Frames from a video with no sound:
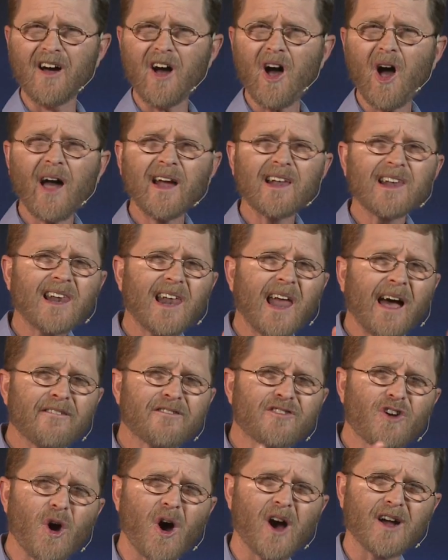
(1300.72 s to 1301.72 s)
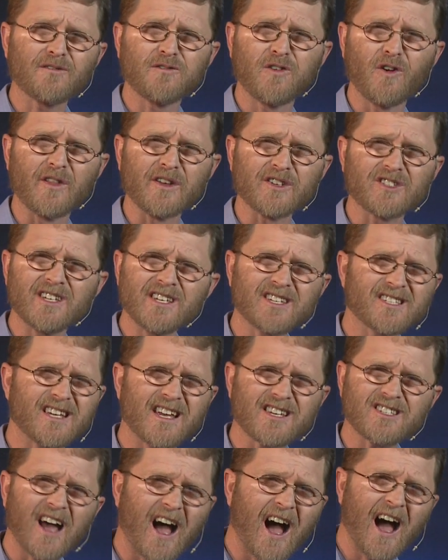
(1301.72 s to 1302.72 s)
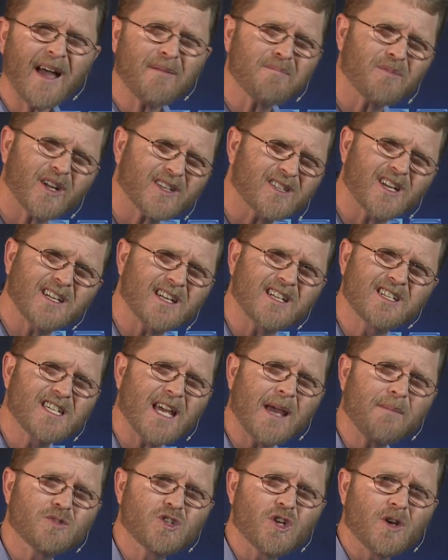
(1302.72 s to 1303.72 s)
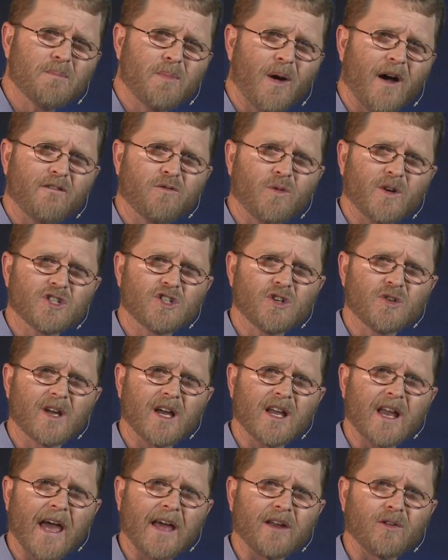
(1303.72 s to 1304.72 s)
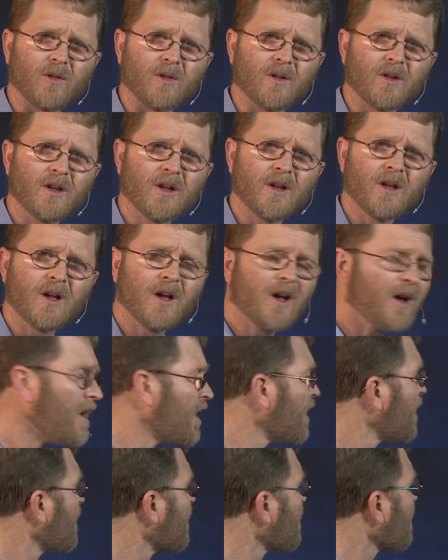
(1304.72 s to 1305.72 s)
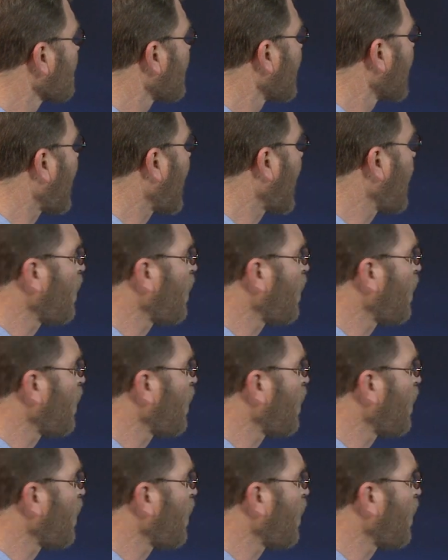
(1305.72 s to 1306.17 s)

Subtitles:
I love God for this. He says, I'm not going to tempt you above what you can handle. I